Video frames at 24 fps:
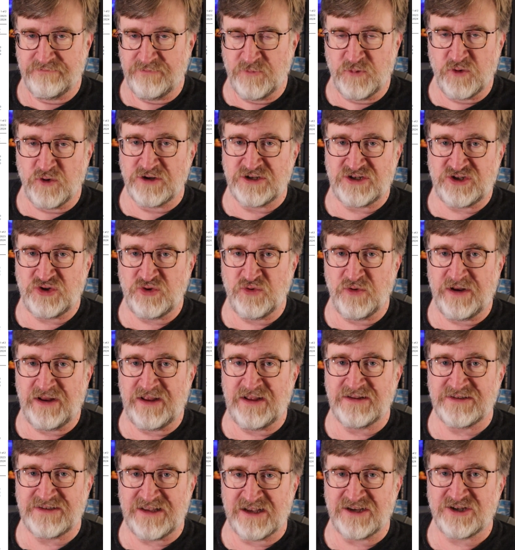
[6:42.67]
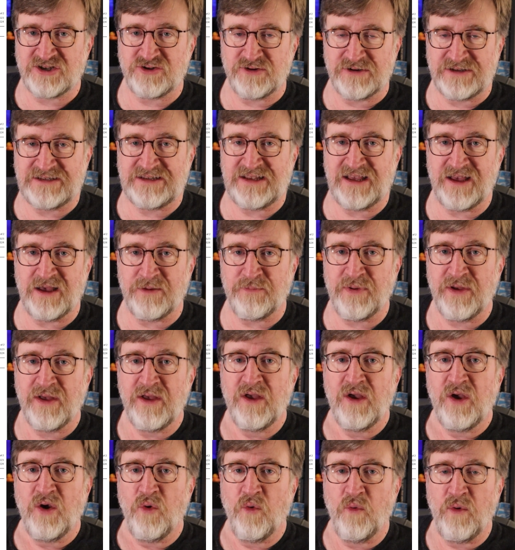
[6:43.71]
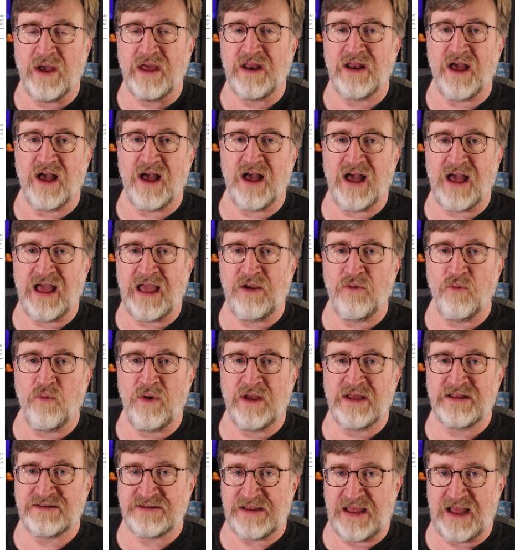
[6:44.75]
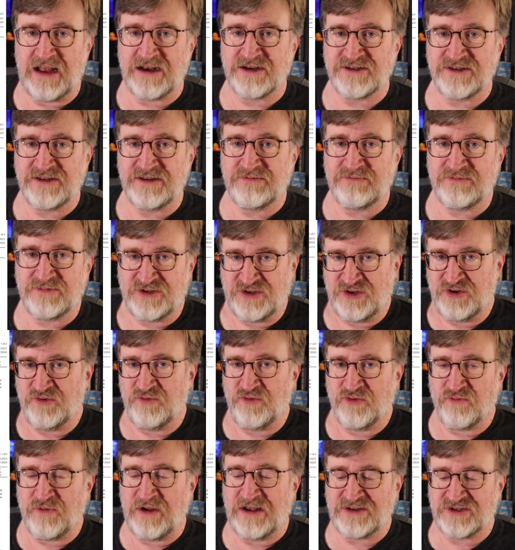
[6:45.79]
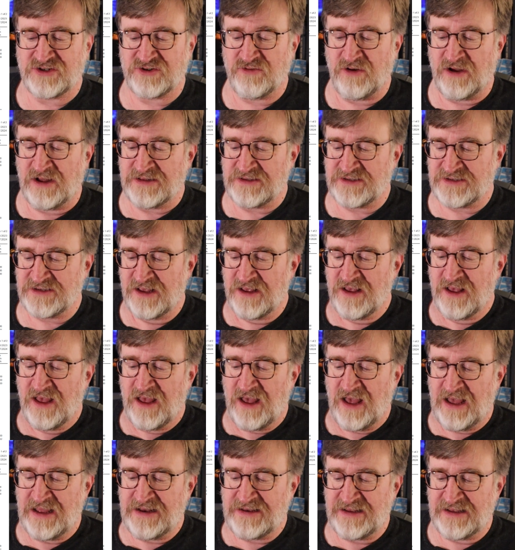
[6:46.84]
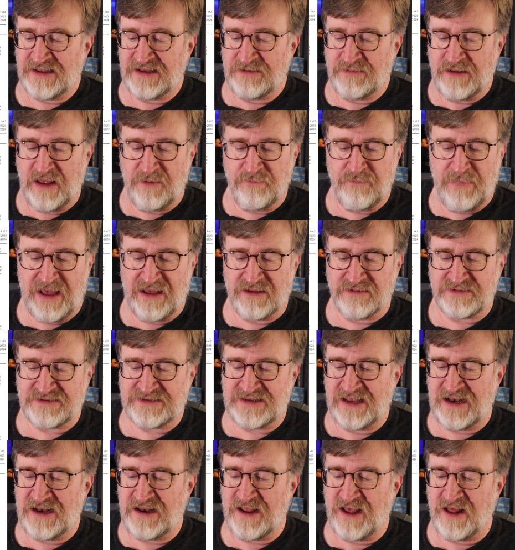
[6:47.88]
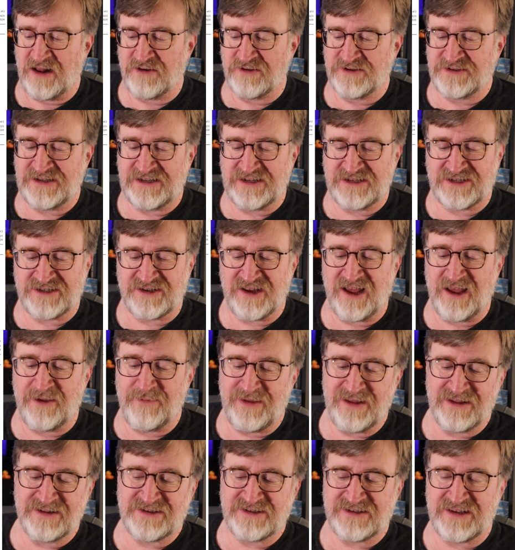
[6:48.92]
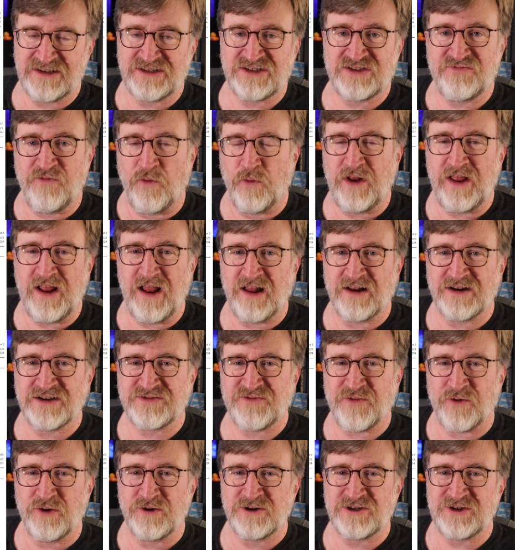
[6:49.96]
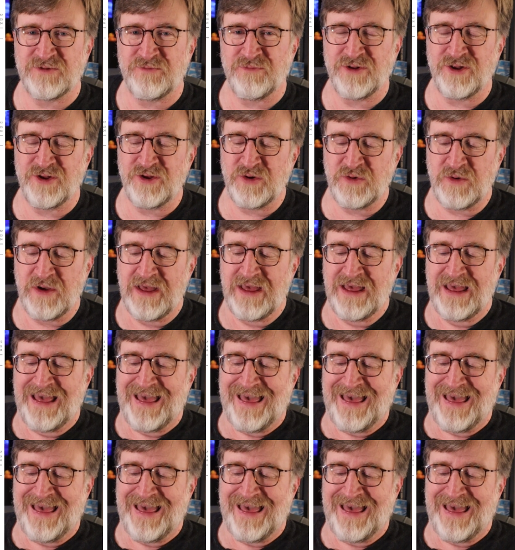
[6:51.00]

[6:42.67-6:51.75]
gratuities, extra tip, when I went actually to the restaurants. I did about $10 each time. It says $40 for Ocean Blue.